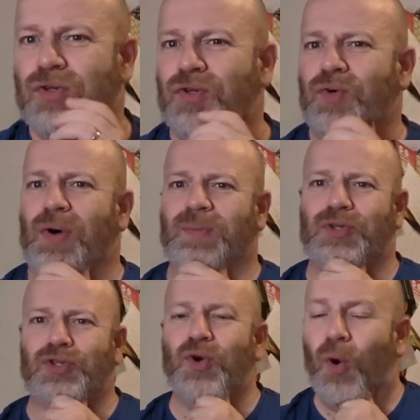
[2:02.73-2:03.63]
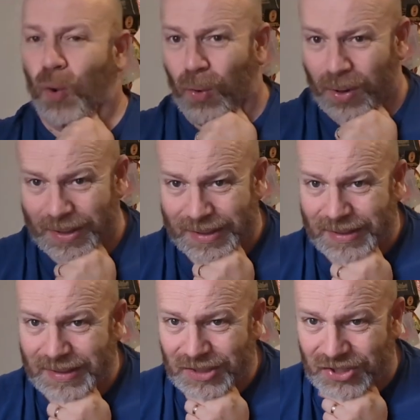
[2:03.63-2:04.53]
sure. I'm sure
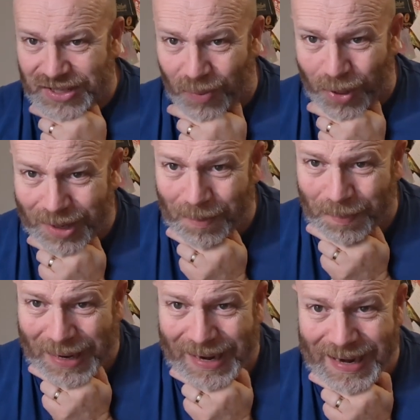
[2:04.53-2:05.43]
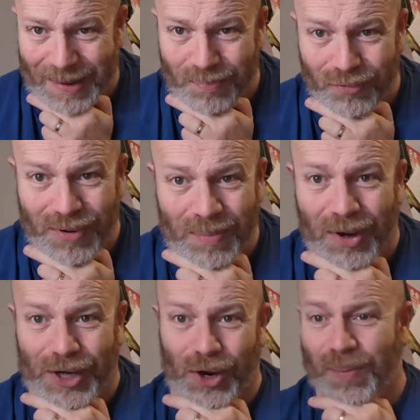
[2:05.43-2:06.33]
someone at Bayonet Brewing
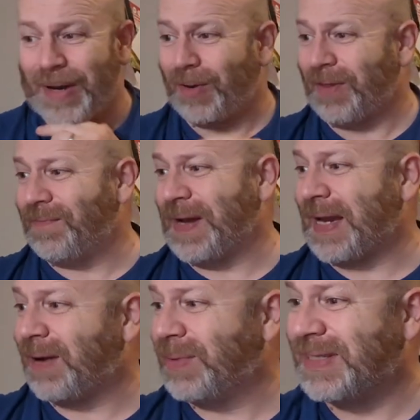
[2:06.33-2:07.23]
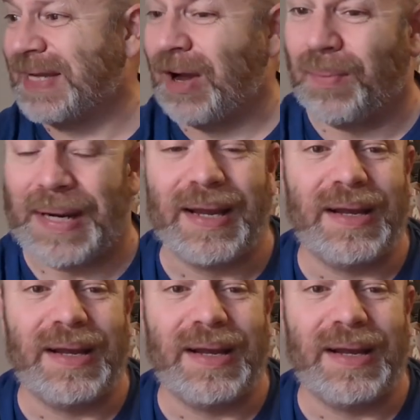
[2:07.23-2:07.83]
might comment on the video and tell me.